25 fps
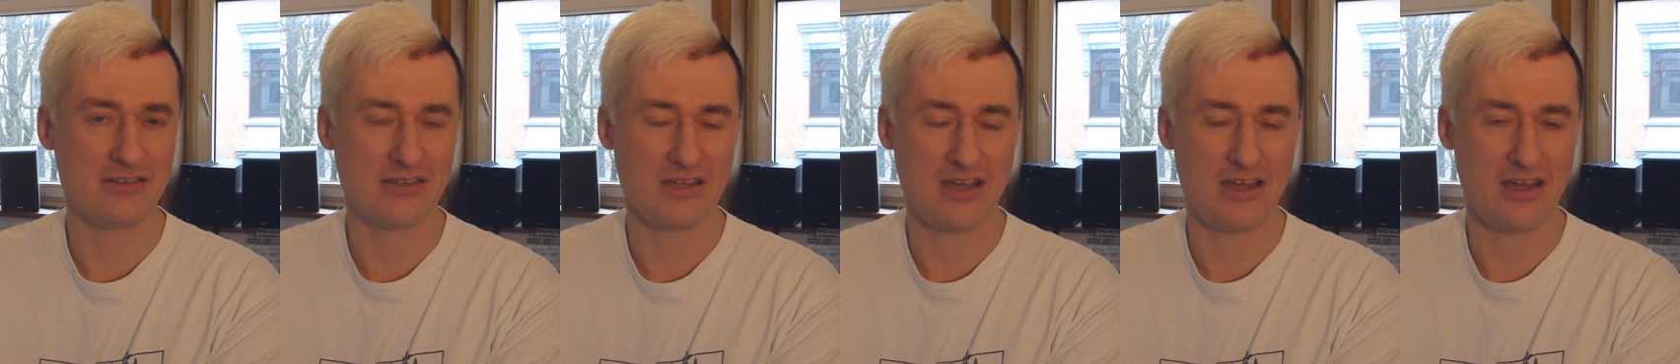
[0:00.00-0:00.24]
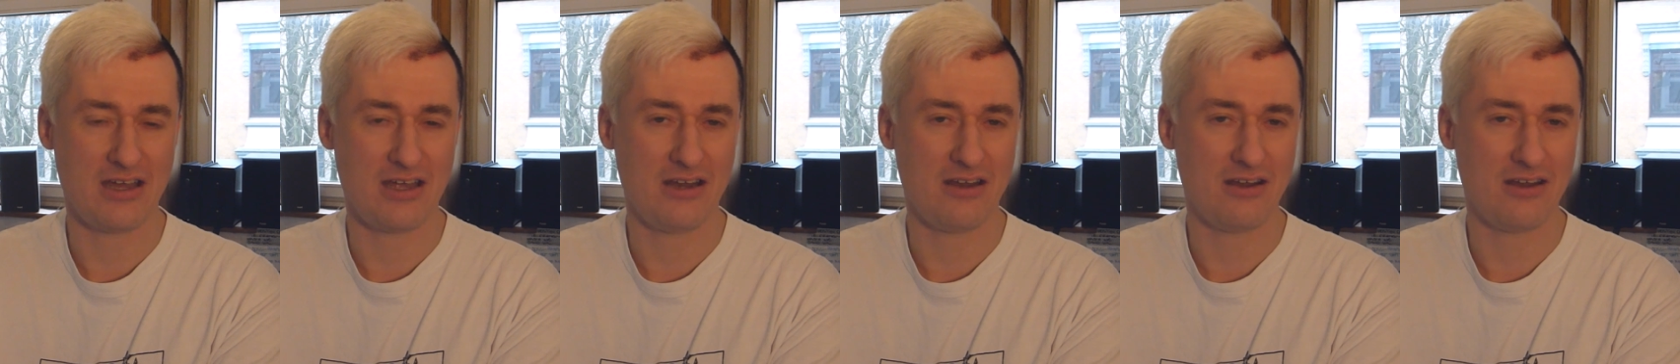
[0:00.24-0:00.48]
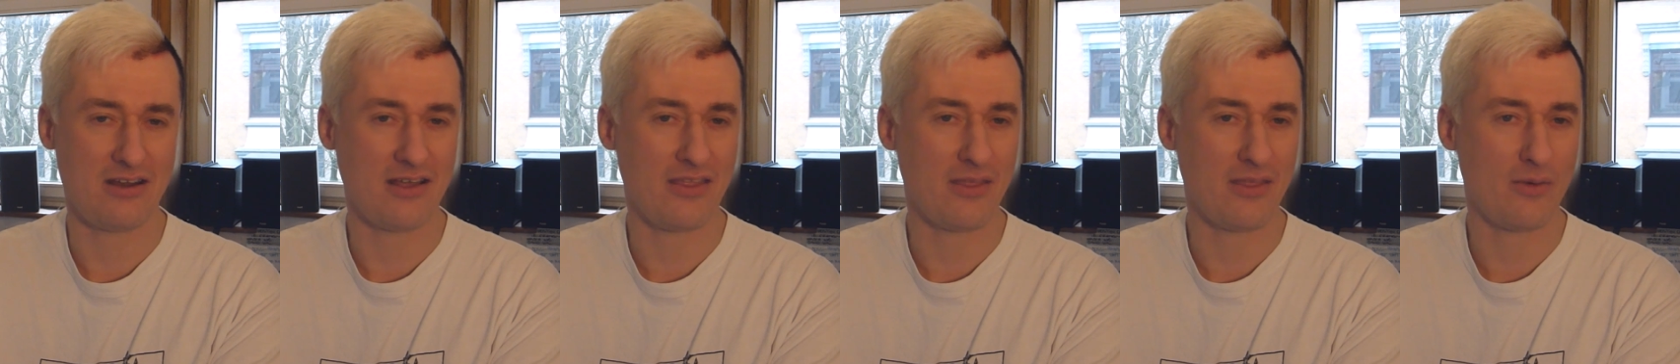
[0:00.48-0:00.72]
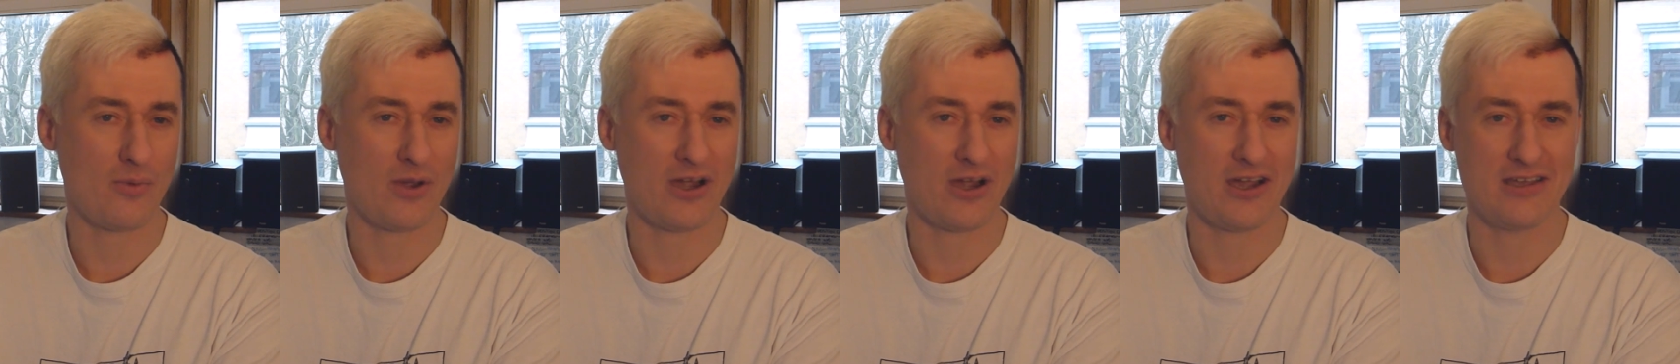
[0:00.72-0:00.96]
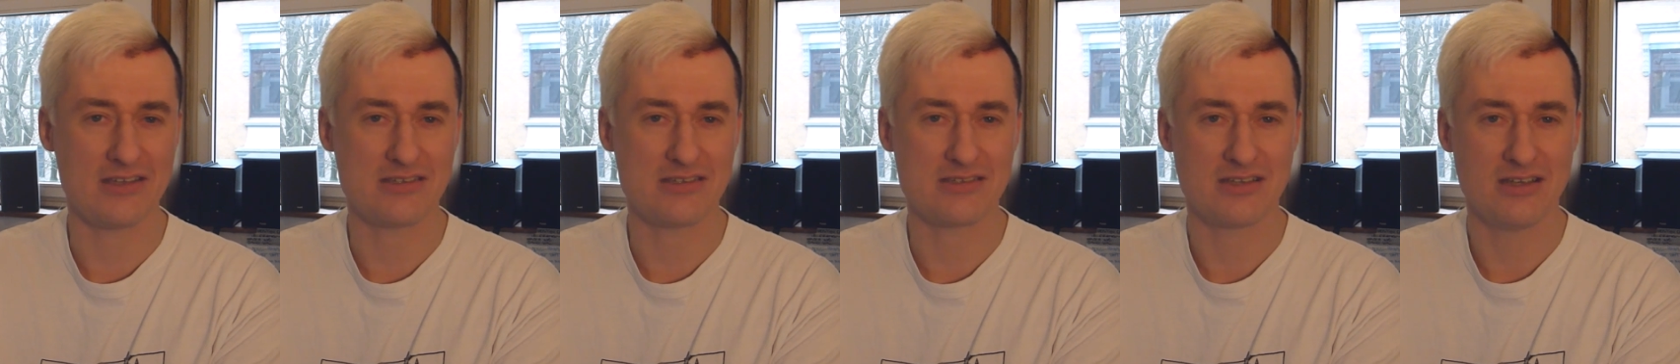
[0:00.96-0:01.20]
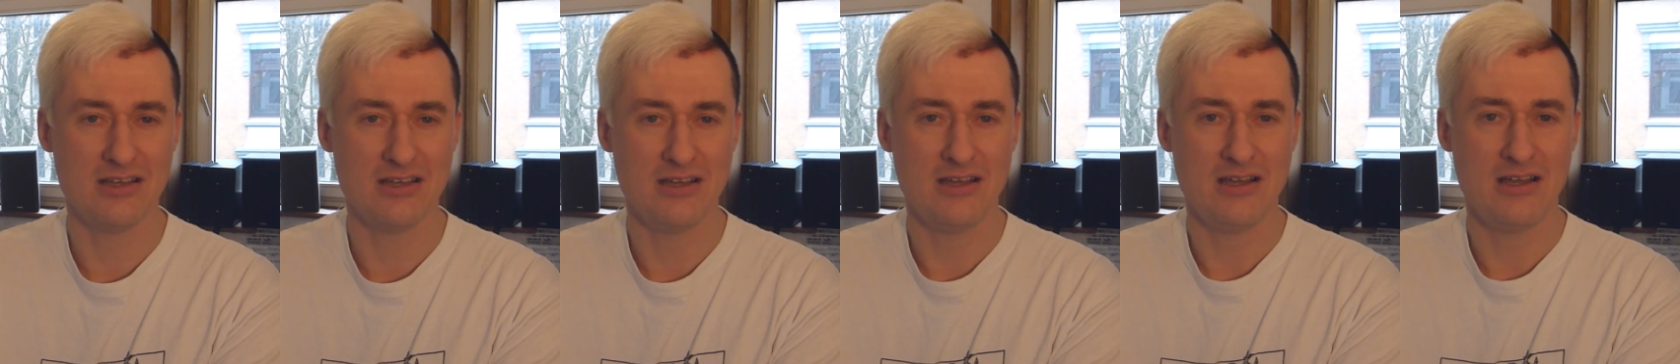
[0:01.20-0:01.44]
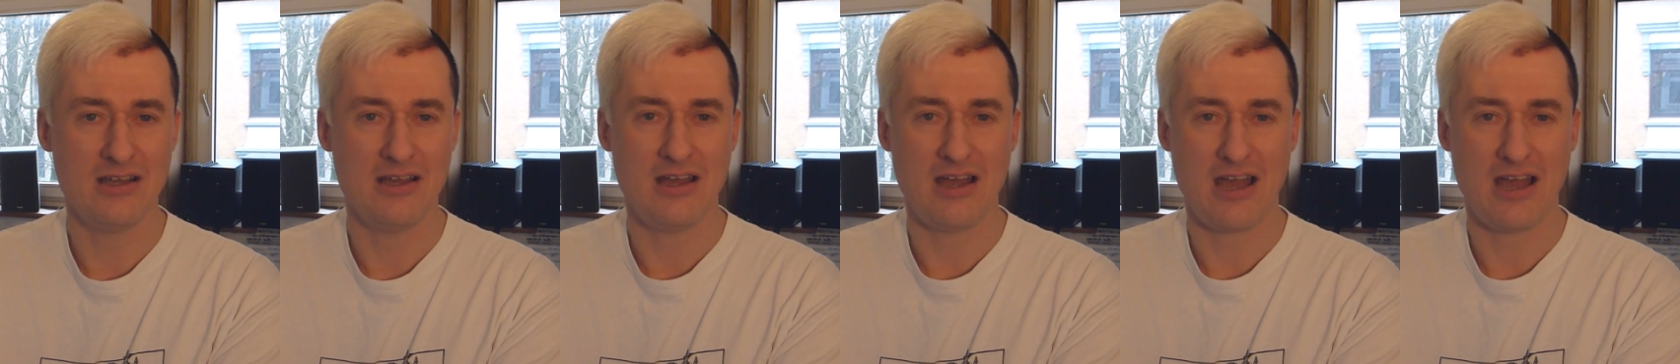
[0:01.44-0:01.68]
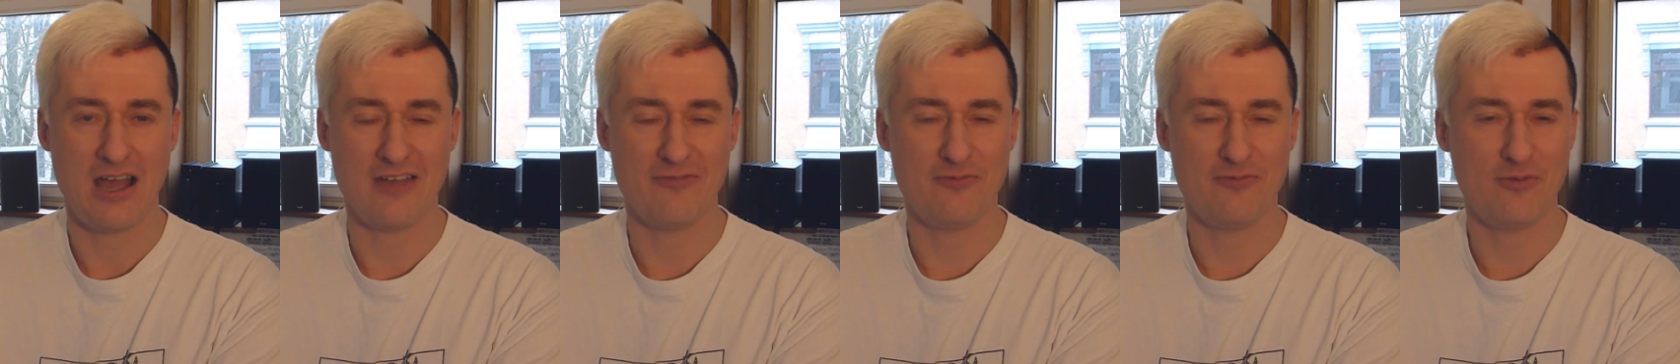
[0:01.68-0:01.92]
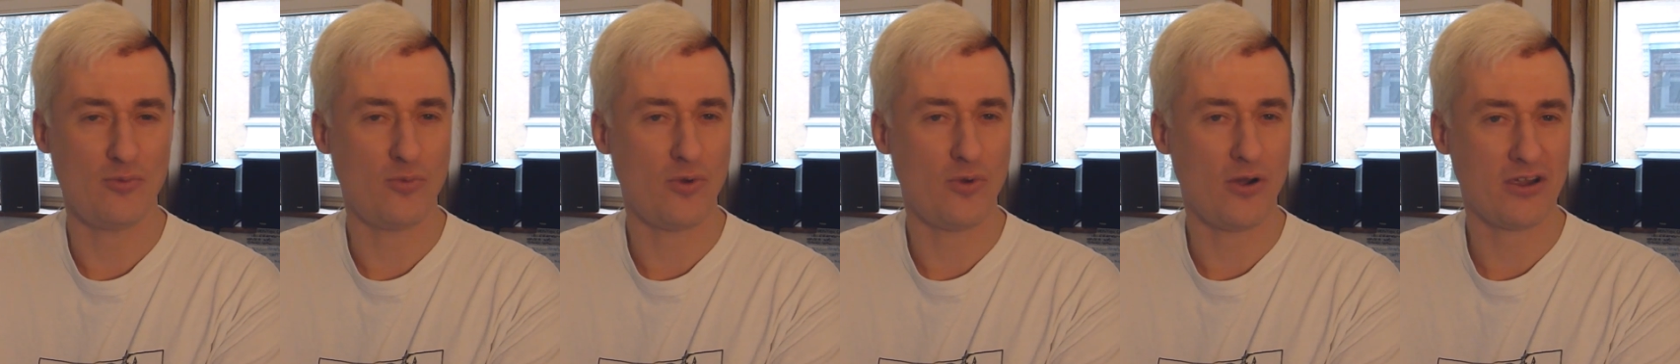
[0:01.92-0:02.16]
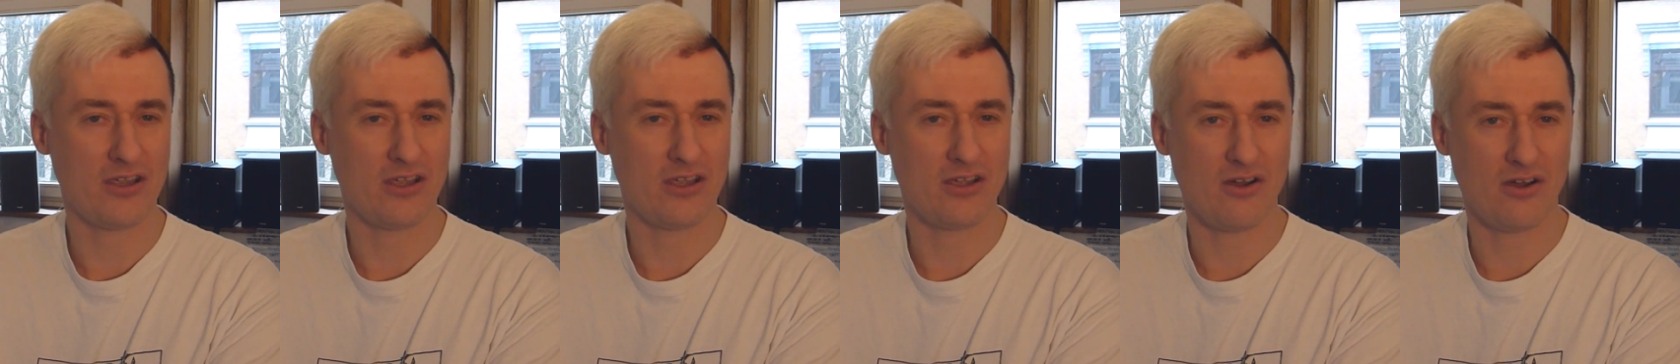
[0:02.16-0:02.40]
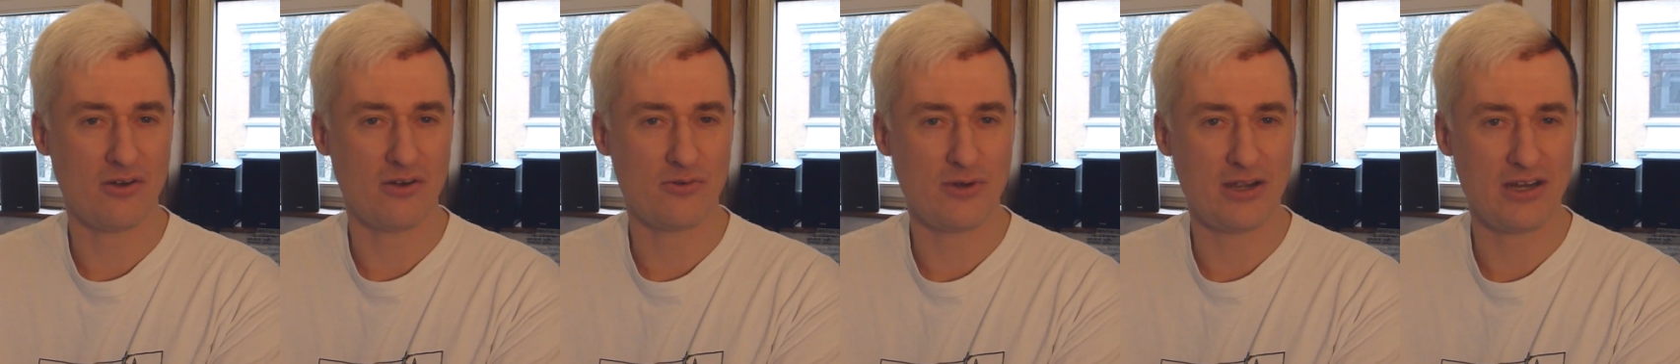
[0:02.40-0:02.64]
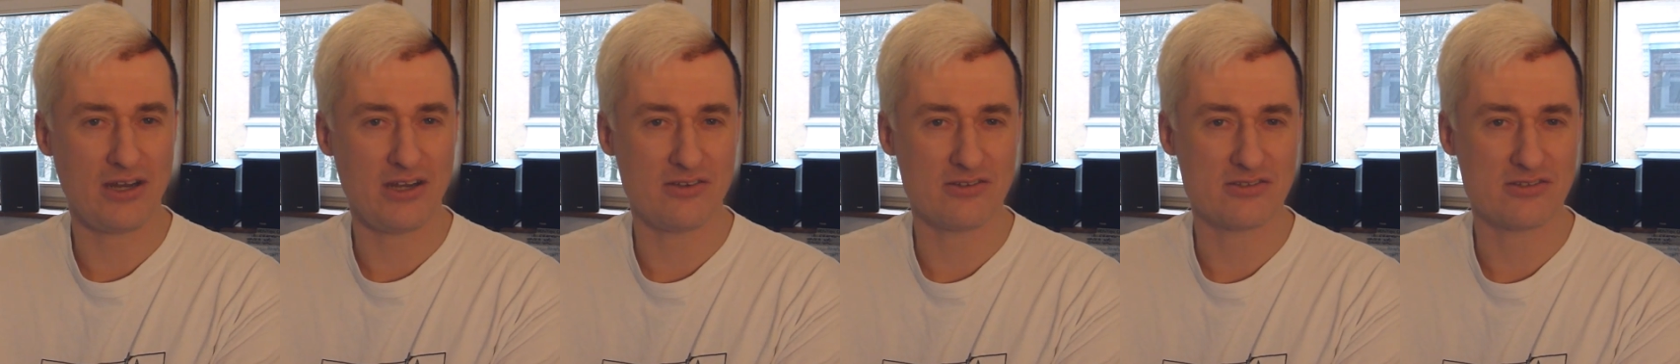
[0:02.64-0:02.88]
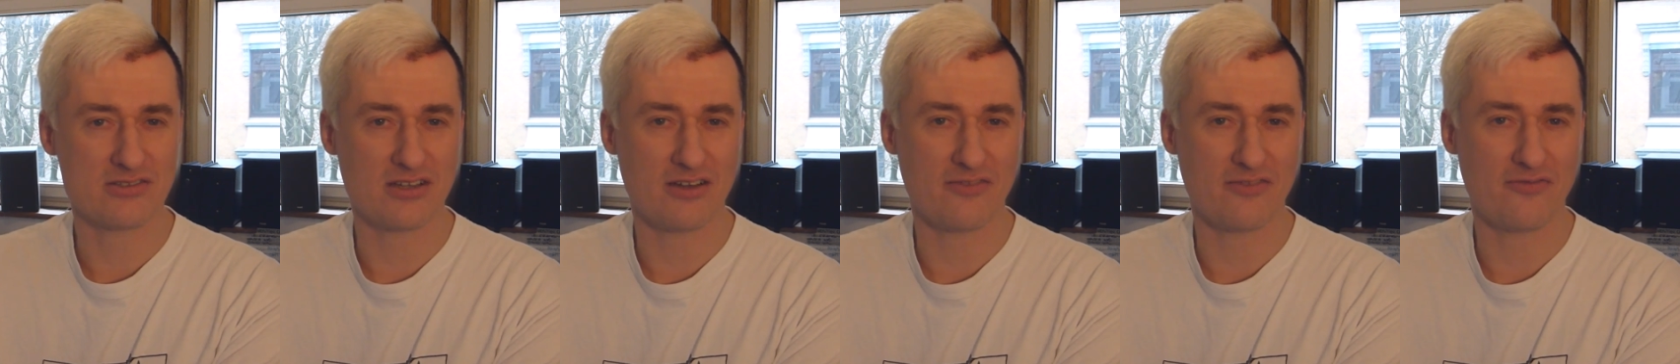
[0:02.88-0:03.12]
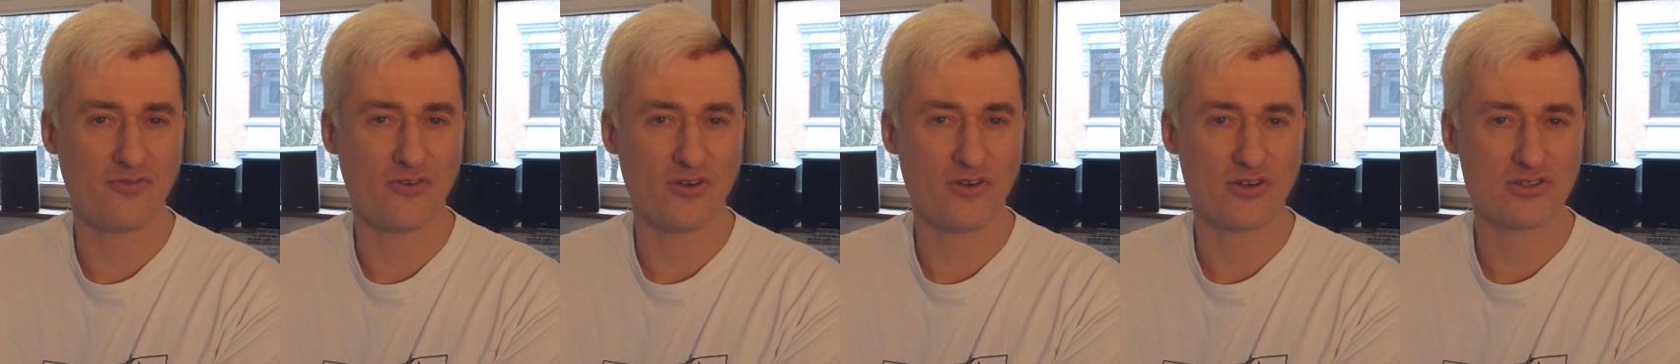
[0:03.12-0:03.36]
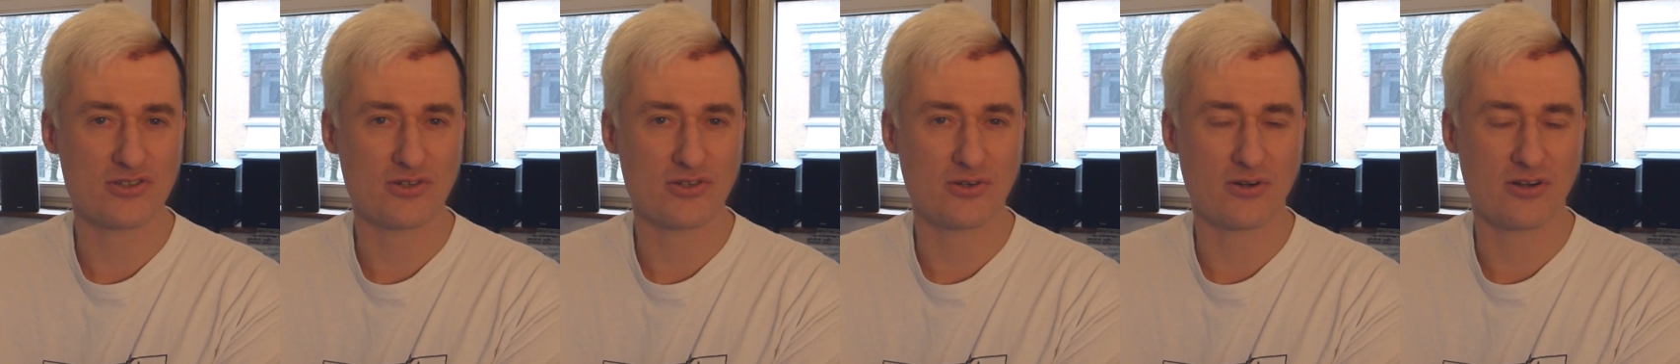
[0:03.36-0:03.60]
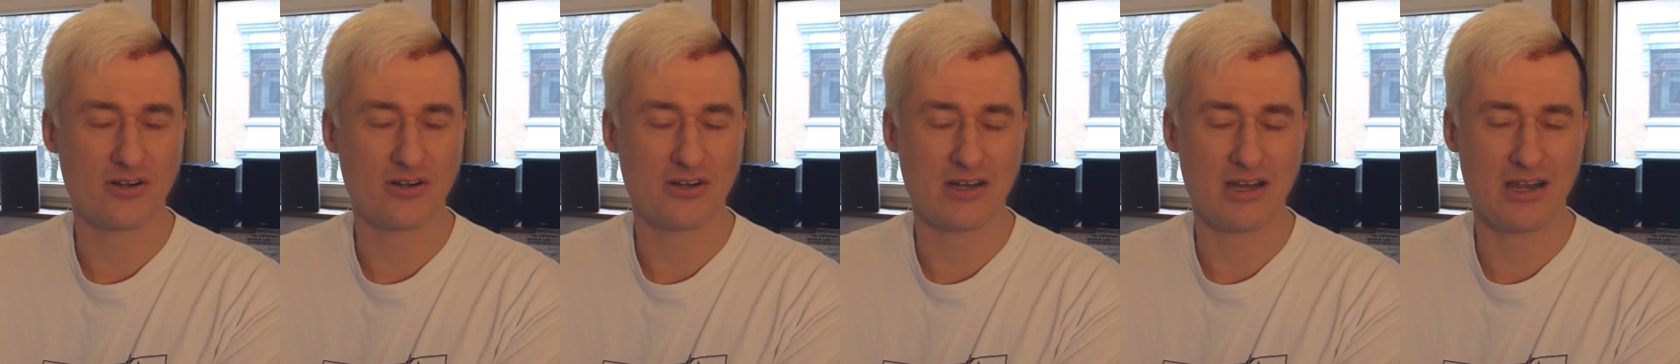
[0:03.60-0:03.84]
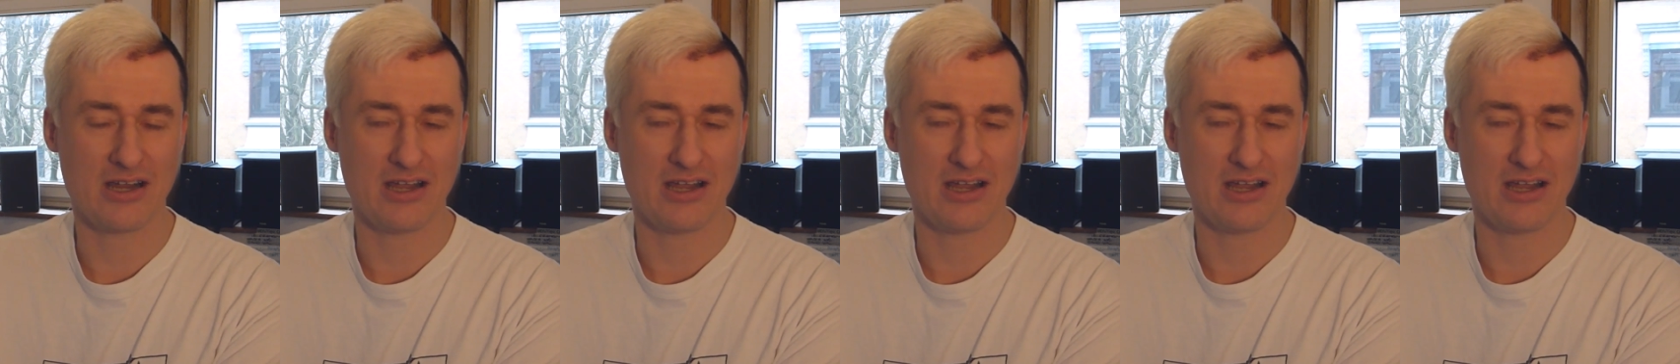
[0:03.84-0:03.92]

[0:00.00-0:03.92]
And otherwise, I've been working on radio stuff for sure,